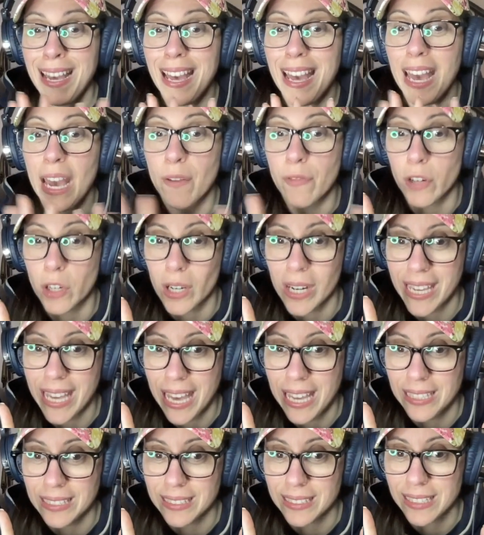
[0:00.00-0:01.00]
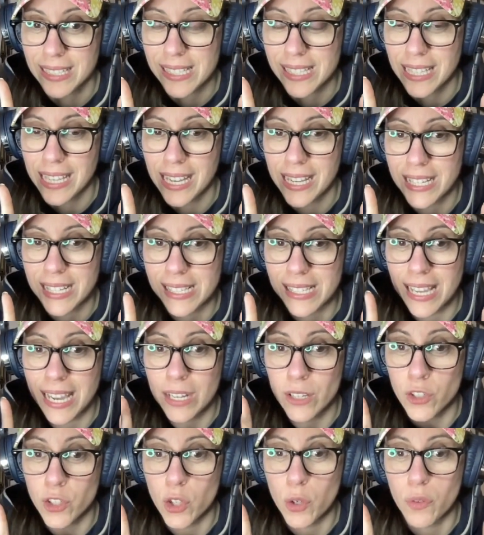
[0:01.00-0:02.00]
ever again because the Yankees
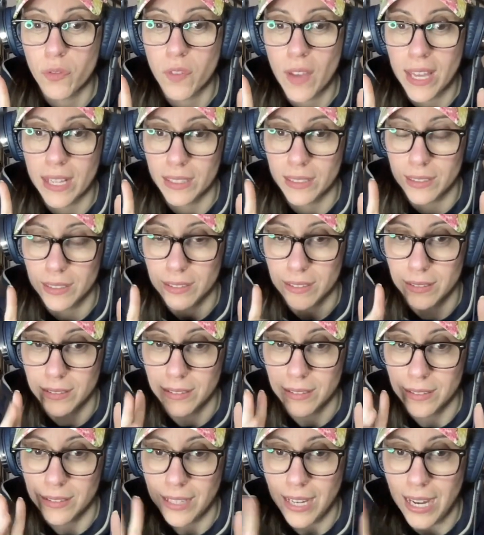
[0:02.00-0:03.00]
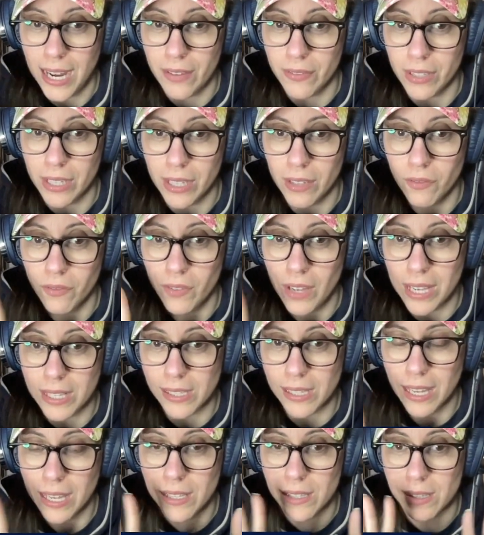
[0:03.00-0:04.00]
had two failed Javy
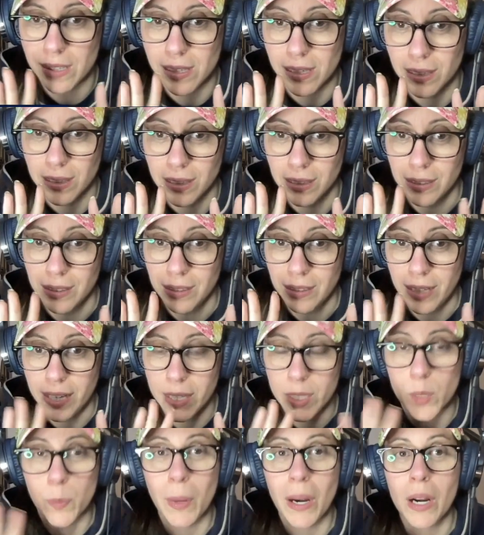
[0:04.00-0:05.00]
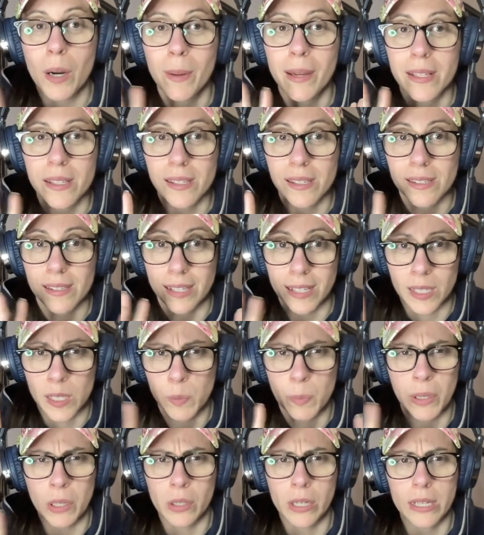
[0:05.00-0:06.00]
Vazquez experiments,
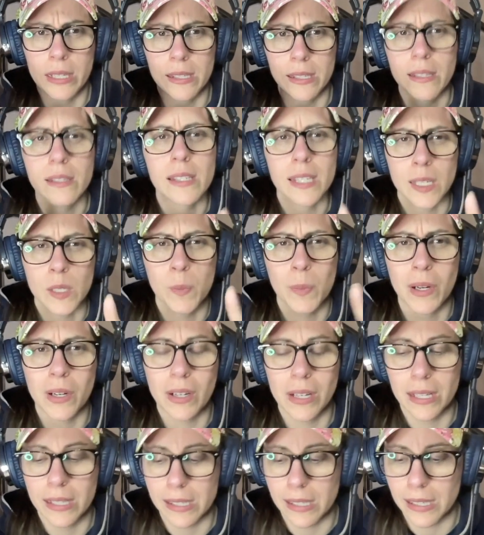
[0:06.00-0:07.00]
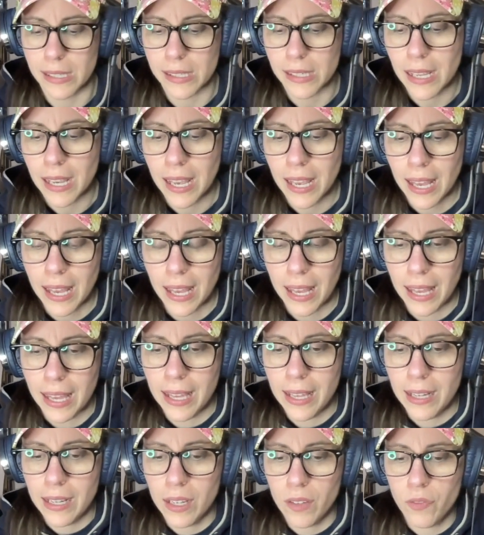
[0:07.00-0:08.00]
experiences, experiences.
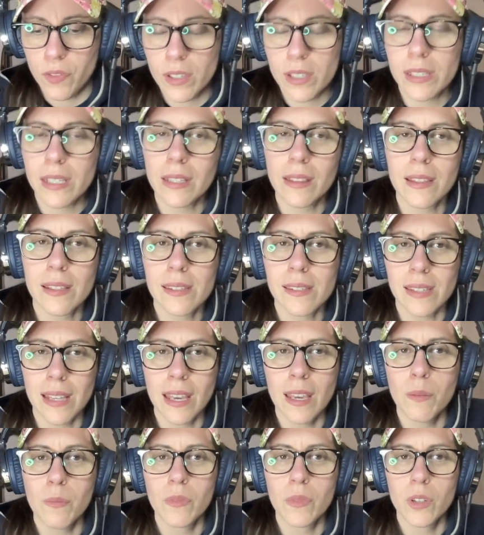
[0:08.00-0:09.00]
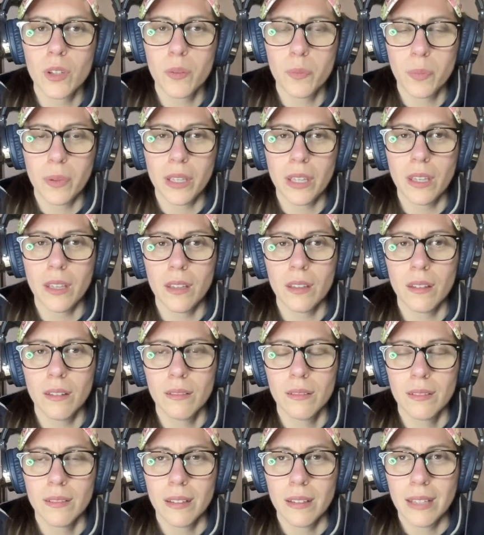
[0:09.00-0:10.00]
And it feels like the same could be
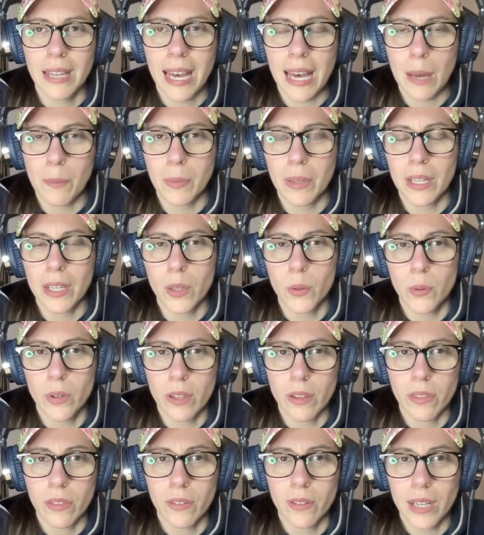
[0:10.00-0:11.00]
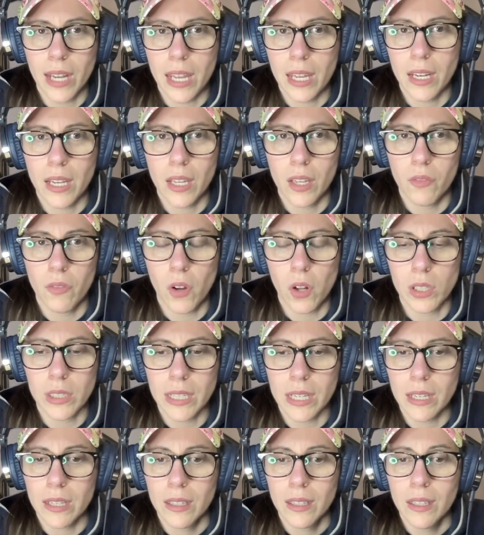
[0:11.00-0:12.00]
happening with Nate
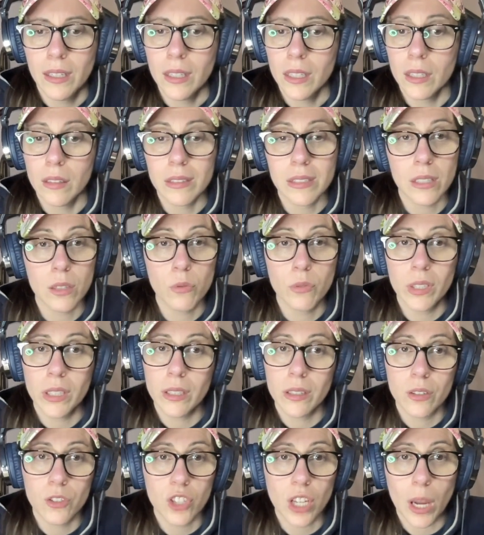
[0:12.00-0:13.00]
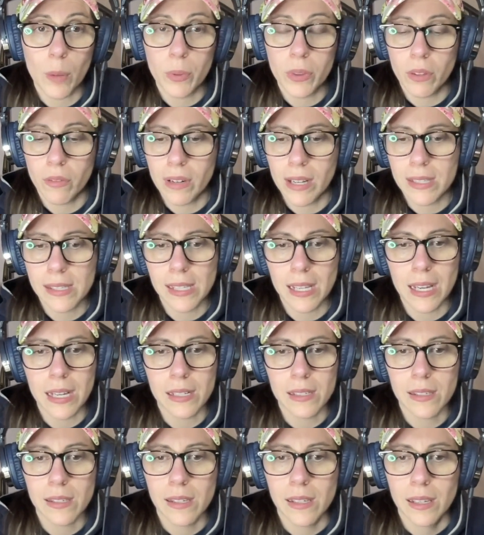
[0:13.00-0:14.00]
Eovaldi. You know, he did a really good job with the Red
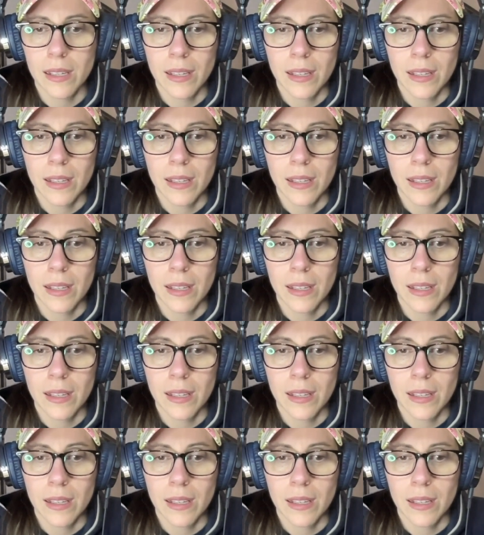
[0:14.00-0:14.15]
Sox,